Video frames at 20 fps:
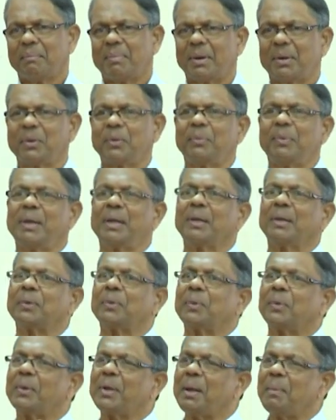But when a
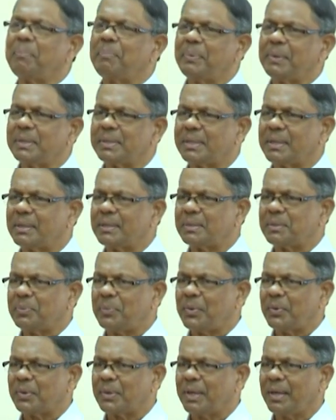grown-up person is
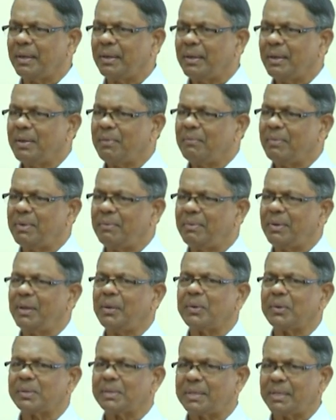smoking, we
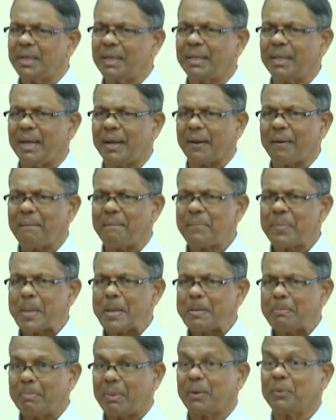will not say that.
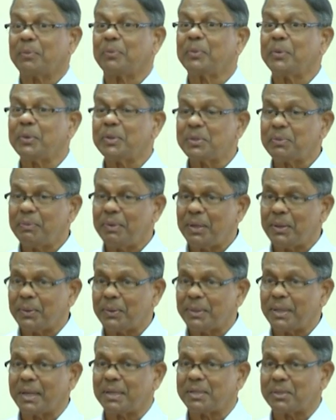But of course, we
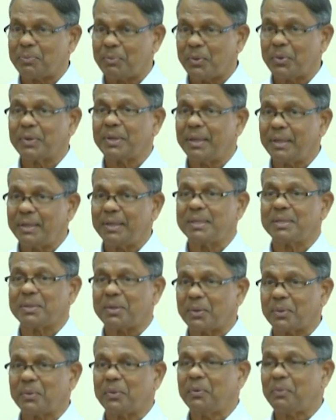know that smoking is
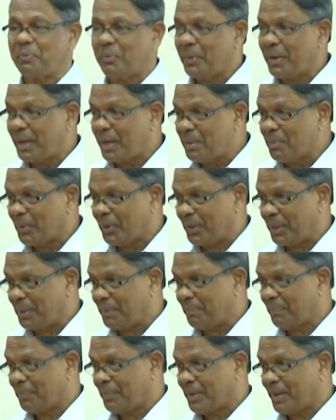not good for anybody.
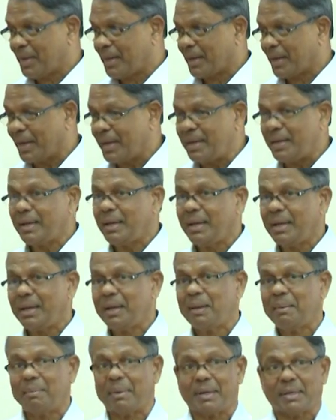Right?
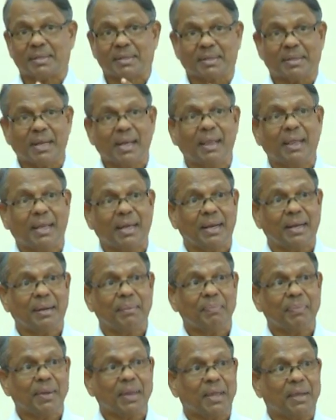But still
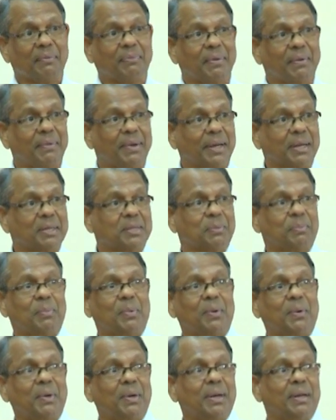then, if a very
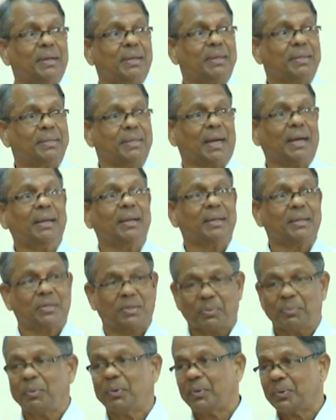small child
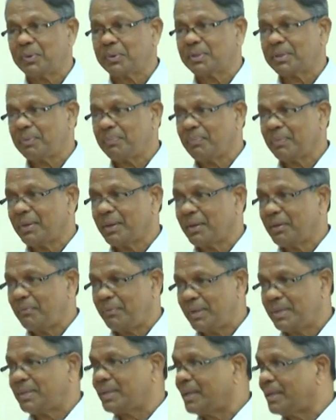smokes,
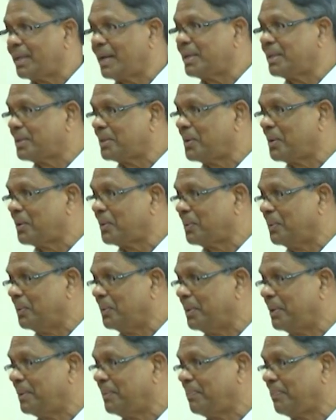we say that is not
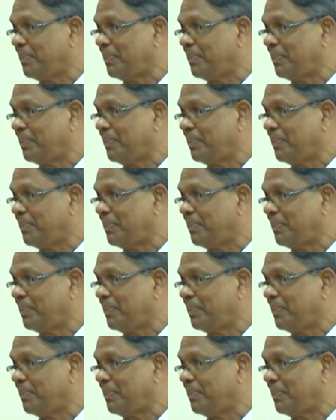good.